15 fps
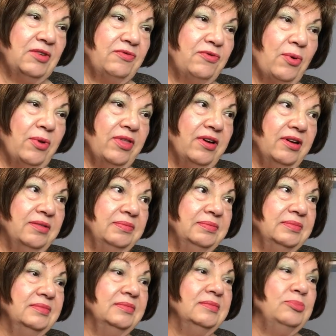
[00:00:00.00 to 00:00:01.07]
for the
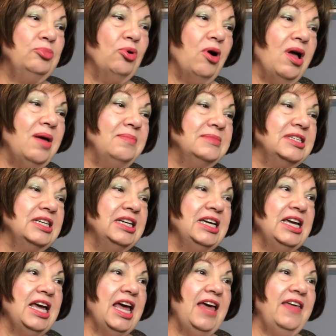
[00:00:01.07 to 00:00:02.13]
prompt.
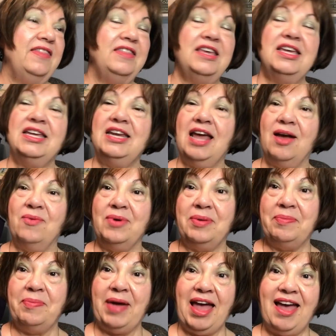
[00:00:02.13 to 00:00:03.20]
And then I
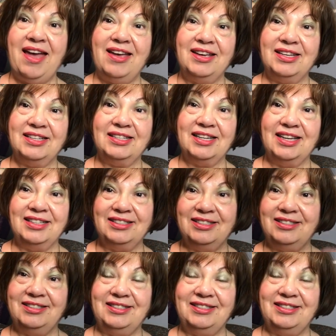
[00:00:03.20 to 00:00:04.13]
went back and